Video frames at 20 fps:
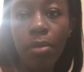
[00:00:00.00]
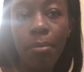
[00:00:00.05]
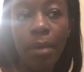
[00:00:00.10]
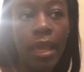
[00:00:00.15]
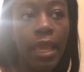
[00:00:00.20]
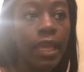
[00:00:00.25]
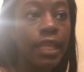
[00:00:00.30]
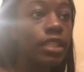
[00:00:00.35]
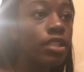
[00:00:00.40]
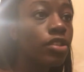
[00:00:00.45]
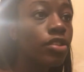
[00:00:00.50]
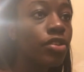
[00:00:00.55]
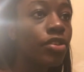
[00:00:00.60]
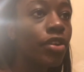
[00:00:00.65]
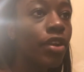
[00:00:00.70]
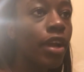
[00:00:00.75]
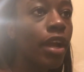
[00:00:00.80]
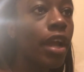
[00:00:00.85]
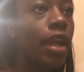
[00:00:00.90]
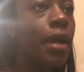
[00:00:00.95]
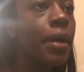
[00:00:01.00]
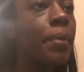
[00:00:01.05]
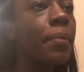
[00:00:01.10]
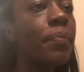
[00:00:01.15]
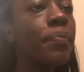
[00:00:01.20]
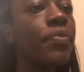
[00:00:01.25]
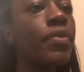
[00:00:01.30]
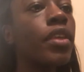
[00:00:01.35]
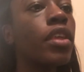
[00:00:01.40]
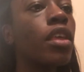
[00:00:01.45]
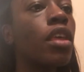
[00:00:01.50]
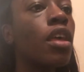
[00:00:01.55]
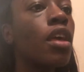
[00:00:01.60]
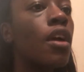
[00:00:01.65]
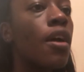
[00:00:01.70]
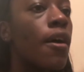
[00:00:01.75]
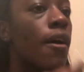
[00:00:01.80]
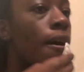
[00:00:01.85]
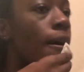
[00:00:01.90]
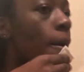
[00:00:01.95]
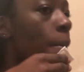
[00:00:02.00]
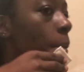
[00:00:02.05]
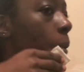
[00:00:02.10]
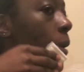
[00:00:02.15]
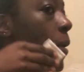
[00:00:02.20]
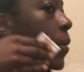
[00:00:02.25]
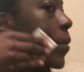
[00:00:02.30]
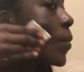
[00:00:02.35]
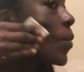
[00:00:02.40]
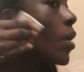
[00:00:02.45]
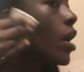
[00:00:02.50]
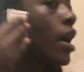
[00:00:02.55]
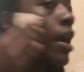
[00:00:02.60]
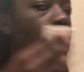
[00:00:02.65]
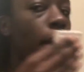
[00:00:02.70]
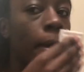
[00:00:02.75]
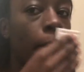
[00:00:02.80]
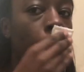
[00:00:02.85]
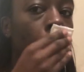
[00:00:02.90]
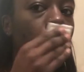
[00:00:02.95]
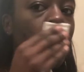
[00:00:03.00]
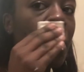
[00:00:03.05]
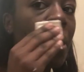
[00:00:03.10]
on my Instagram about why I